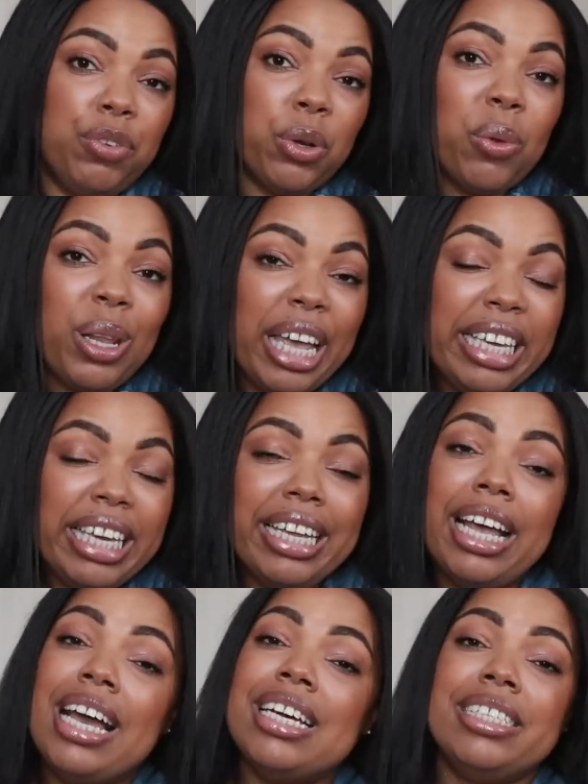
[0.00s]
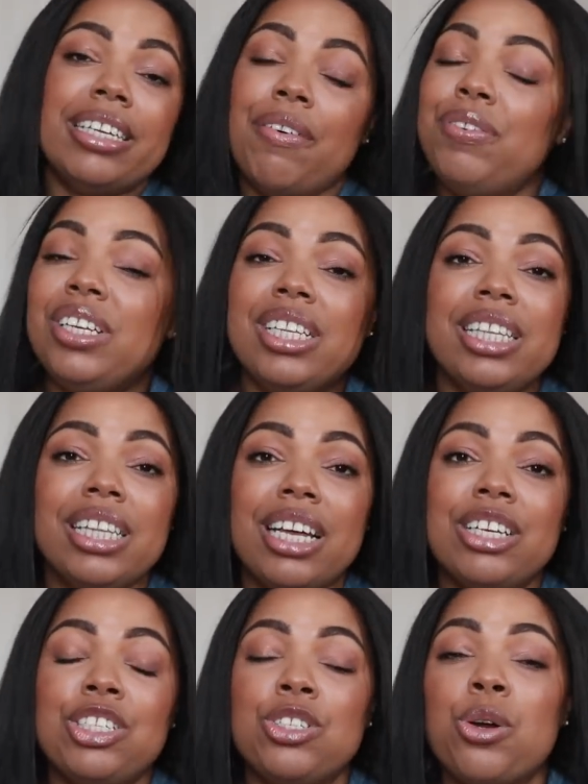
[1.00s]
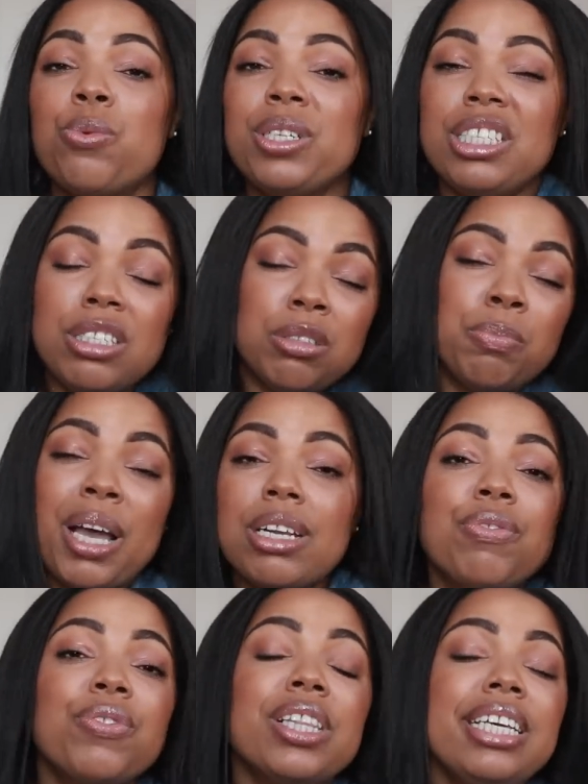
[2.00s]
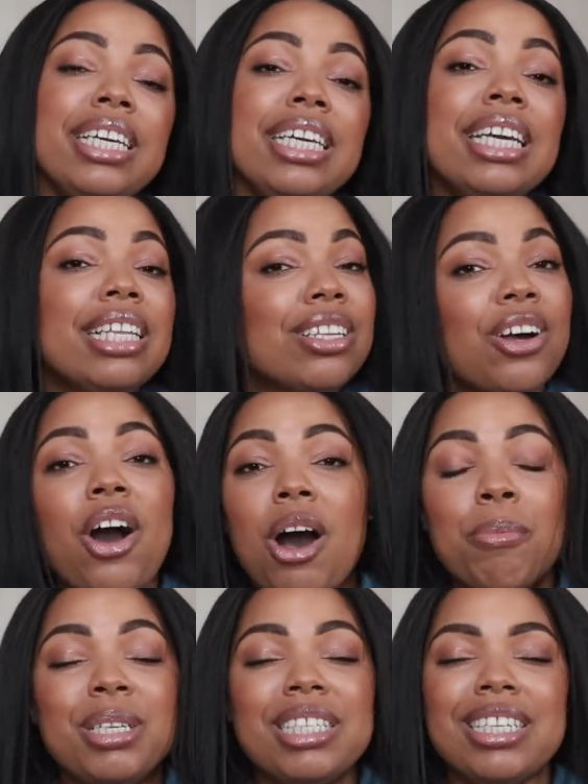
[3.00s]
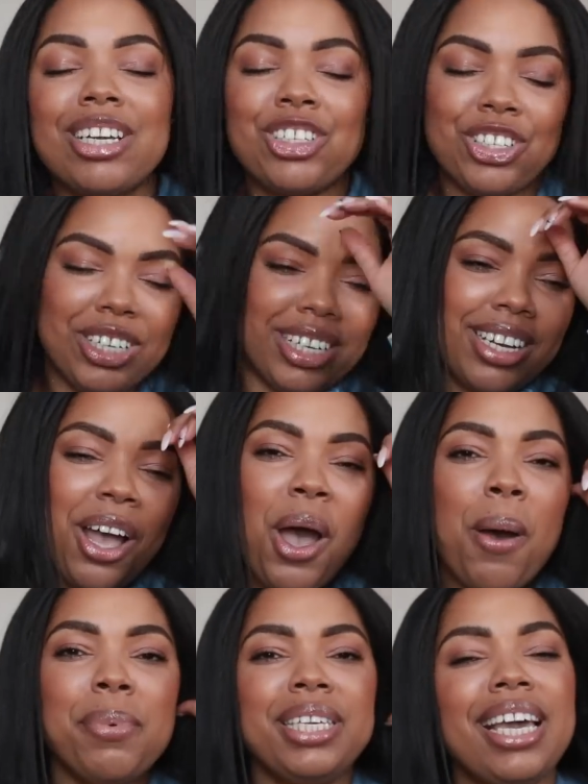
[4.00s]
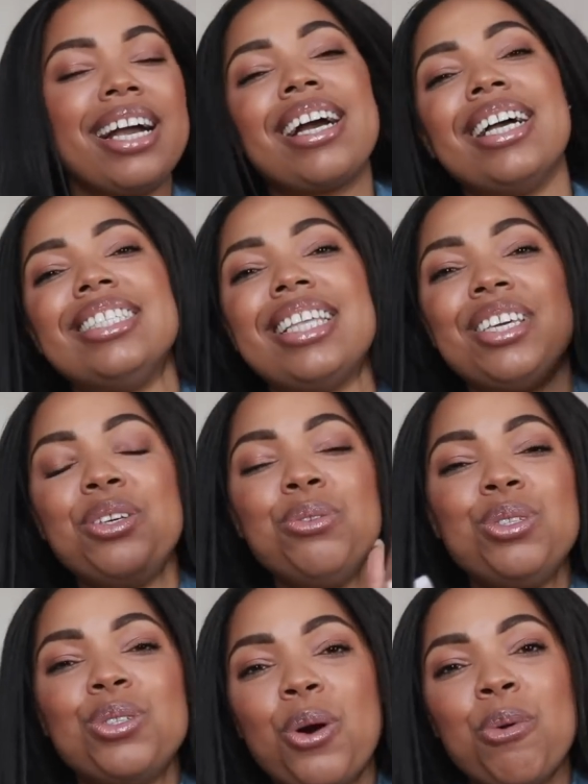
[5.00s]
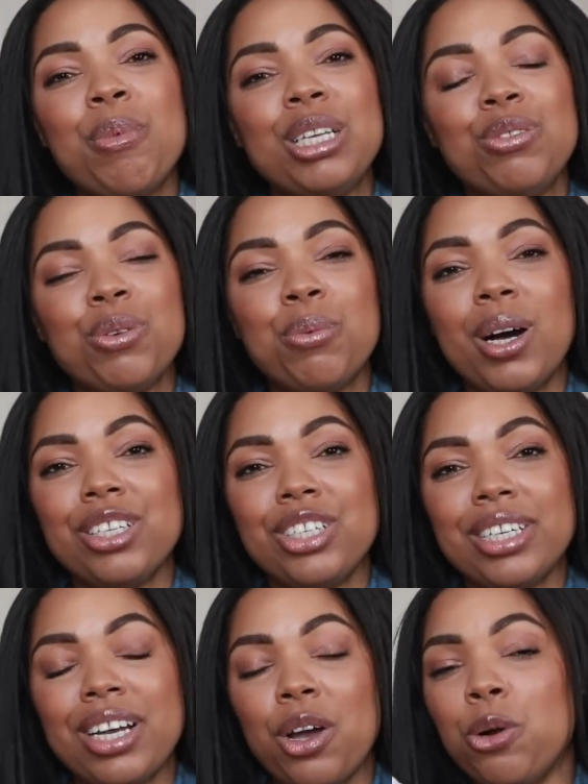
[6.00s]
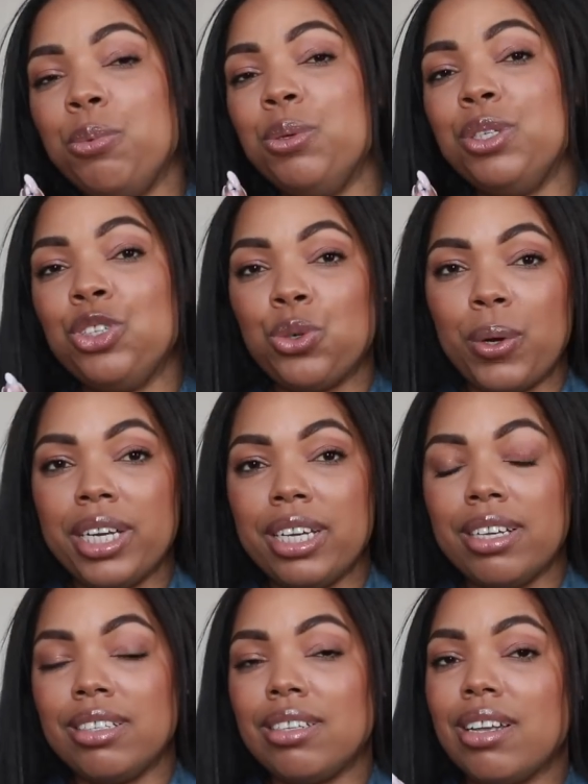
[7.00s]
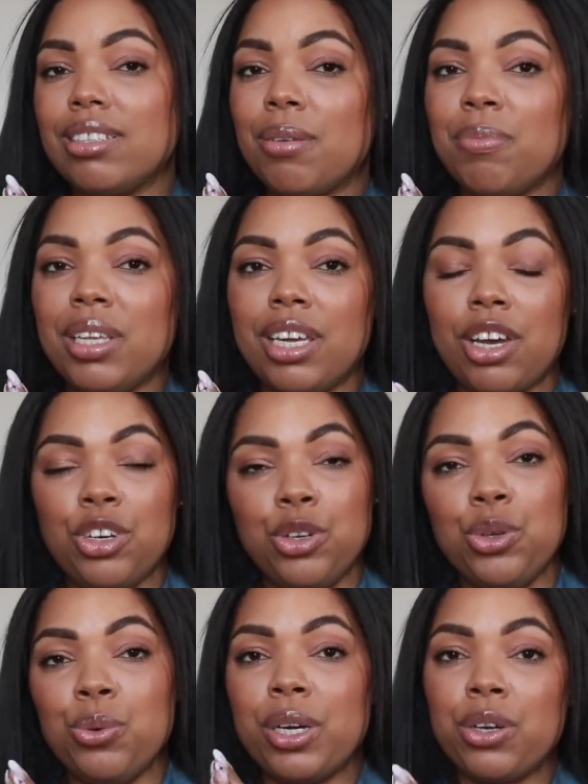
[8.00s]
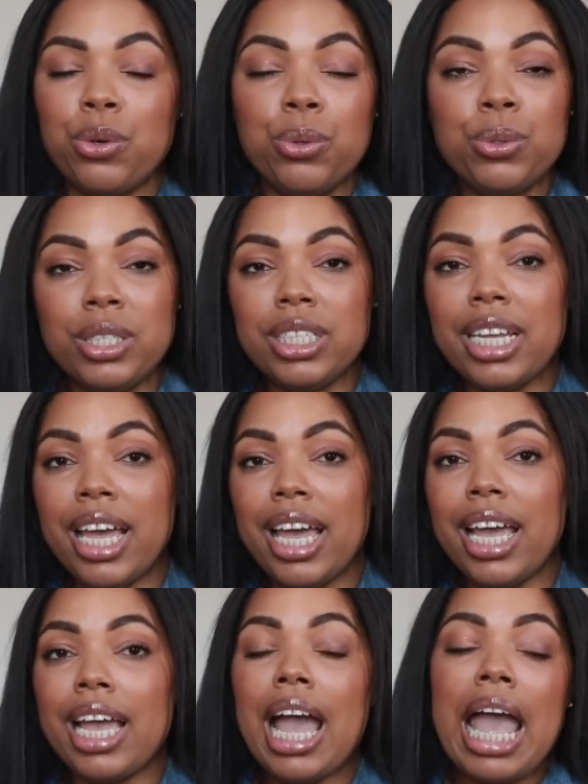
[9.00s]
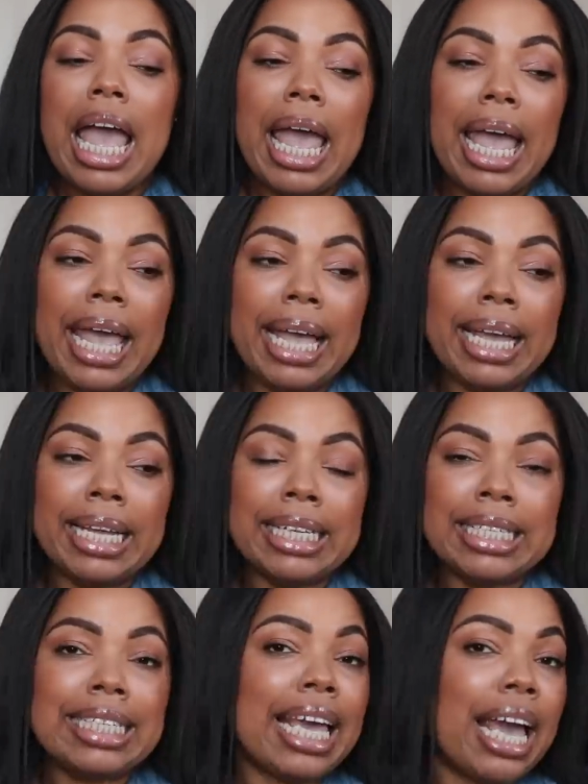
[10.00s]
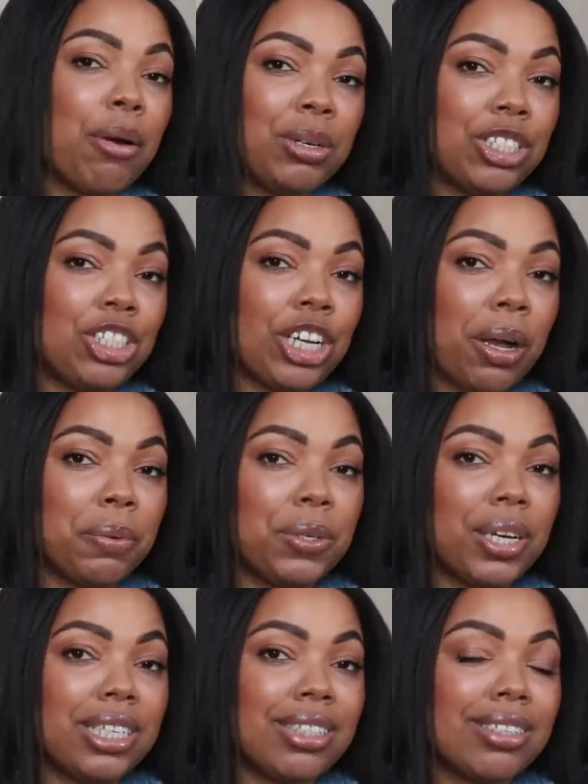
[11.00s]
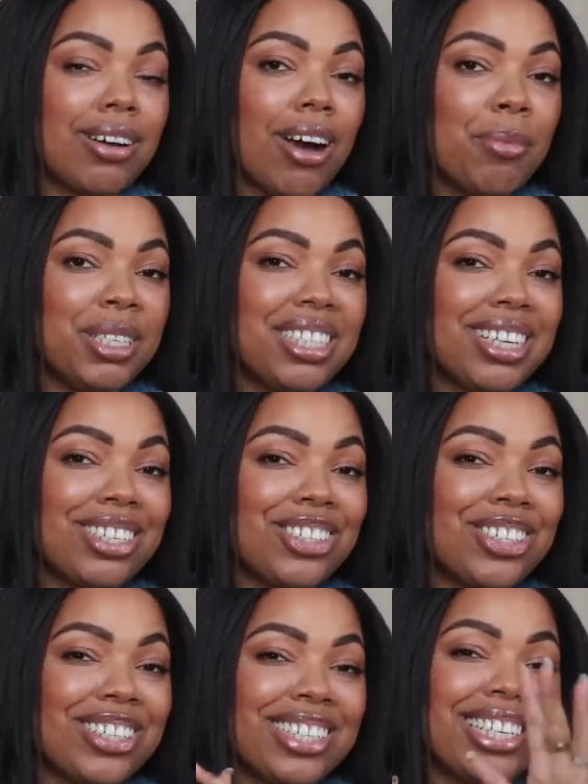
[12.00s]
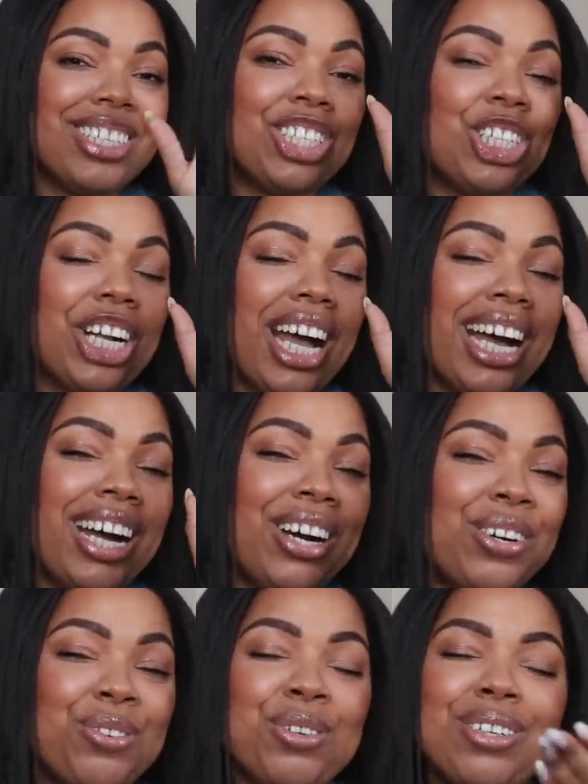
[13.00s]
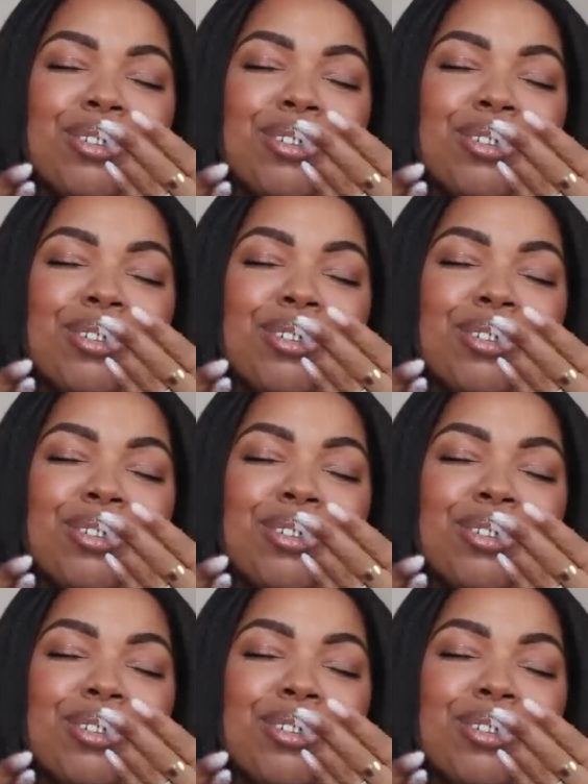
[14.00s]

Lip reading: If you don't like it, definitely let us know respectfully in the comment section. But yeah, guys, thank you so much for watching. I hope you enjoyed it and saw something new and cool today, and can't wait to chat with you guys in the comment section. Ciao.